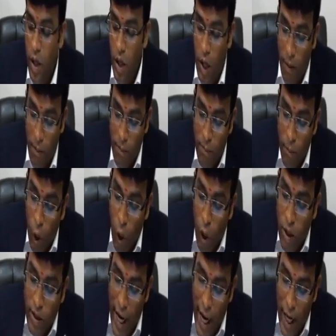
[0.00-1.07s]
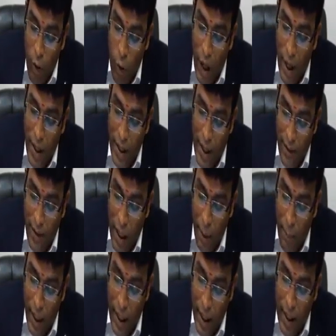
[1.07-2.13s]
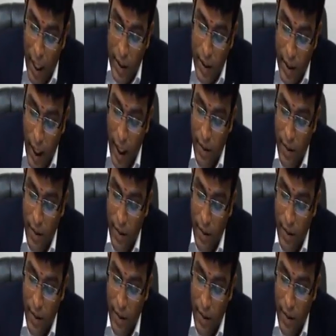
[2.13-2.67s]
more than one developing country,